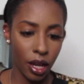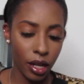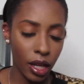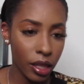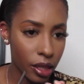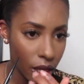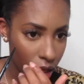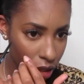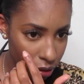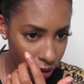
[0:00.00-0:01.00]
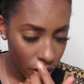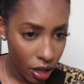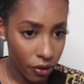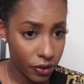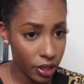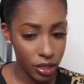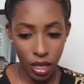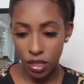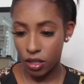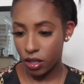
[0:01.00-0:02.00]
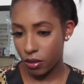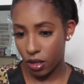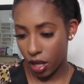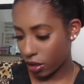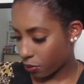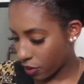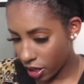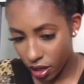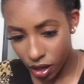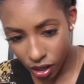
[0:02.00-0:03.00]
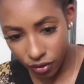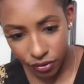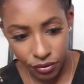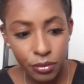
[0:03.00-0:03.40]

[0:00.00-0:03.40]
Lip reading: I like that. This has a good color payoff.